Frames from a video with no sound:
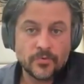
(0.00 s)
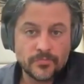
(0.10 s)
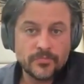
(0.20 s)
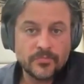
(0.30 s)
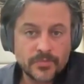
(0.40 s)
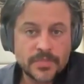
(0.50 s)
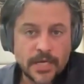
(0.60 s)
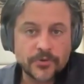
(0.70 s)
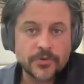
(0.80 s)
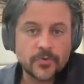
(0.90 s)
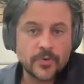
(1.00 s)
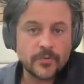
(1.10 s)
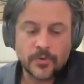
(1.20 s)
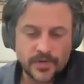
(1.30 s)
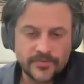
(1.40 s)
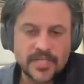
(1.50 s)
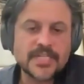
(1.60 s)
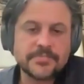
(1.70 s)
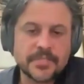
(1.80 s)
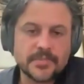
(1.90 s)
will tell you. We won't even
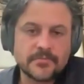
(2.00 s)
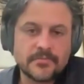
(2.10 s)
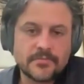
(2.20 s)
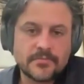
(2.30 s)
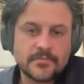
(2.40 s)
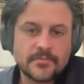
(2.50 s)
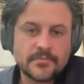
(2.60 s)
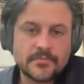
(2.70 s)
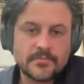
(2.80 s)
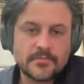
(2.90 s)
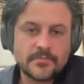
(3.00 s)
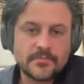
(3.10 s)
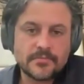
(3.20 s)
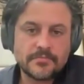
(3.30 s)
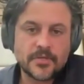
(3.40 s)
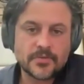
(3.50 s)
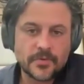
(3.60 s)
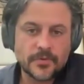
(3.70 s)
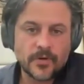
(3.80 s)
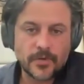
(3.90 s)
attempt it
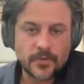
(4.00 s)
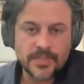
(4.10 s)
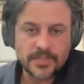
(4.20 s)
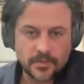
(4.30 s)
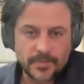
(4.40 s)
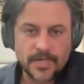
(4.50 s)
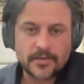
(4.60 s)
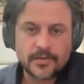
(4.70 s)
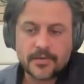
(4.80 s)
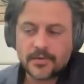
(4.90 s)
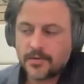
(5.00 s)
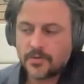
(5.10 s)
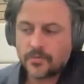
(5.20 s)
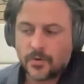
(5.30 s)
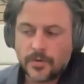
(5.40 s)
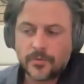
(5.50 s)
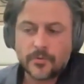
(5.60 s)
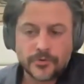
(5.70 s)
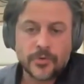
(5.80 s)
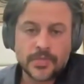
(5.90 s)
because we don't want you wasting your money. What we
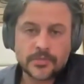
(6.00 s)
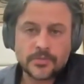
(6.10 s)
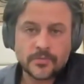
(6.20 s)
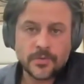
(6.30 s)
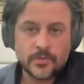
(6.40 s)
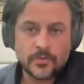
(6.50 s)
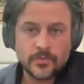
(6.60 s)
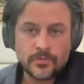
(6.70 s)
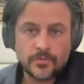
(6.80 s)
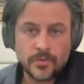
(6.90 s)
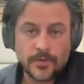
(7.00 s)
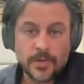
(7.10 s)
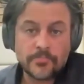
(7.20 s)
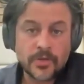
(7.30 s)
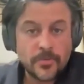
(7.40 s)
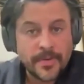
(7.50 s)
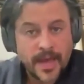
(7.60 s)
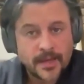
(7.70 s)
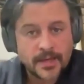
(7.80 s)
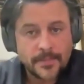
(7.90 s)
will do is we might bring you
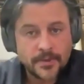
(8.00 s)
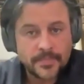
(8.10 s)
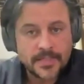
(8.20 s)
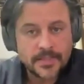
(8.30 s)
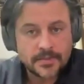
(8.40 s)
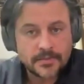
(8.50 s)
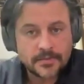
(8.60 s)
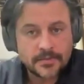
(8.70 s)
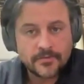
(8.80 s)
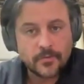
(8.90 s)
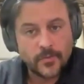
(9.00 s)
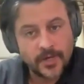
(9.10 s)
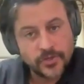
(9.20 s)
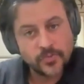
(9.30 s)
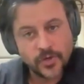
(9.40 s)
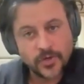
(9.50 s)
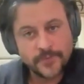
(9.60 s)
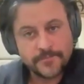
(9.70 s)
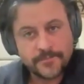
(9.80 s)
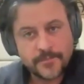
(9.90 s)
back a couple of paces from where you
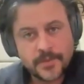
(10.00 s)
were